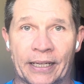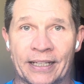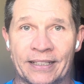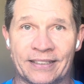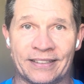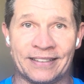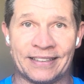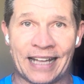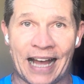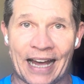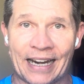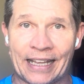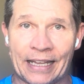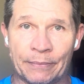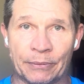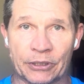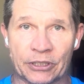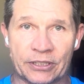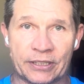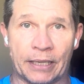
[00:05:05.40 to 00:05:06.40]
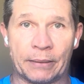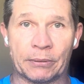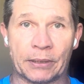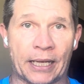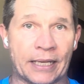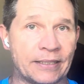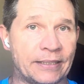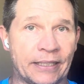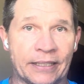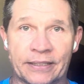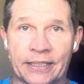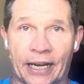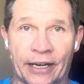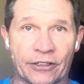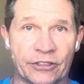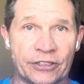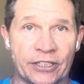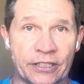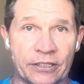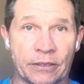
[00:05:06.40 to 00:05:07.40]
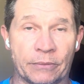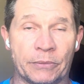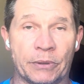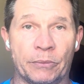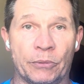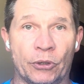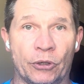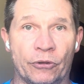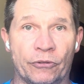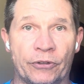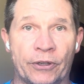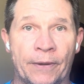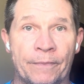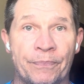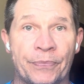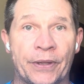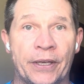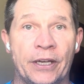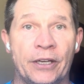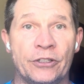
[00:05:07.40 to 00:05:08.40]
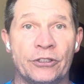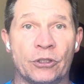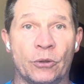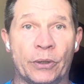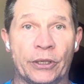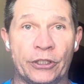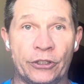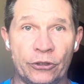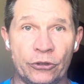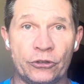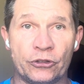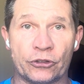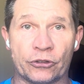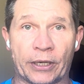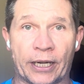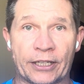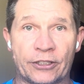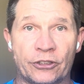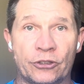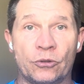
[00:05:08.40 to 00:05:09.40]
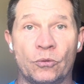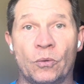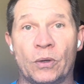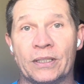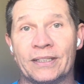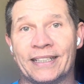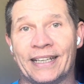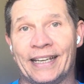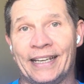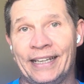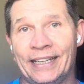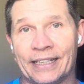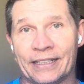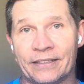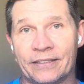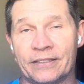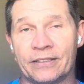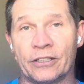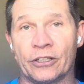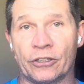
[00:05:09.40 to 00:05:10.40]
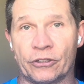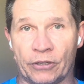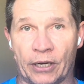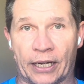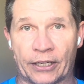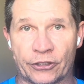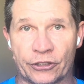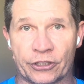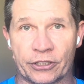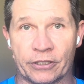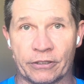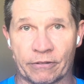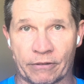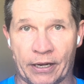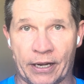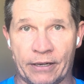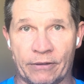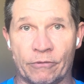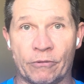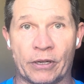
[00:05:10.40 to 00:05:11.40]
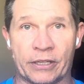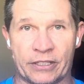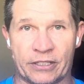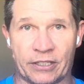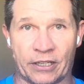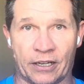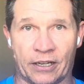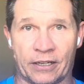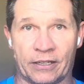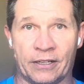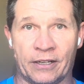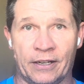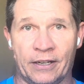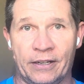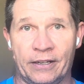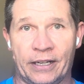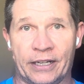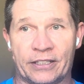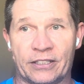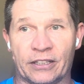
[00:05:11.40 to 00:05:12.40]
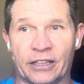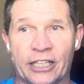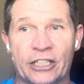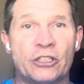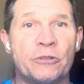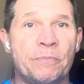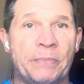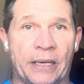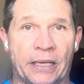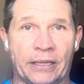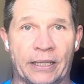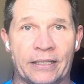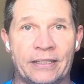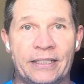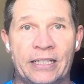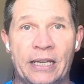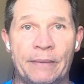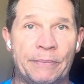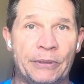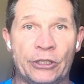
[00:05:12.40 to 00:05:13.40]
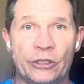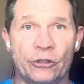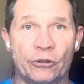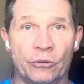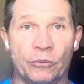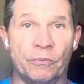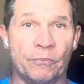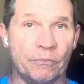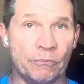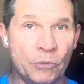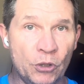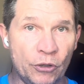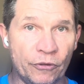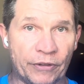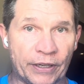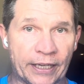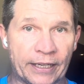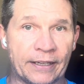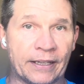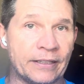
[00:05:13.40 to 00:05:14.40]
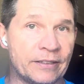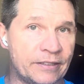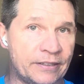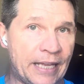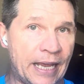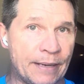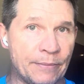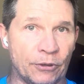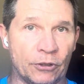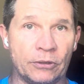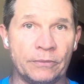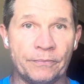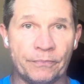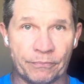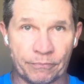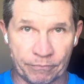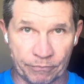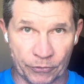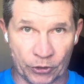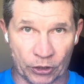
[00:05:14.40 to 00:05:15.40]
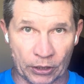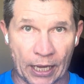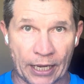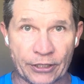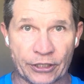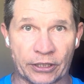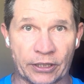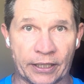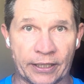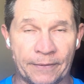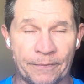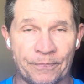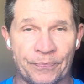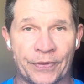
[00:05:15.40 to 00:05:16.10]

It's not able to stabilize the entire system to move. So what you stretched was its crutch, right? It's linchpin that's keeping you moving and stable neurologically.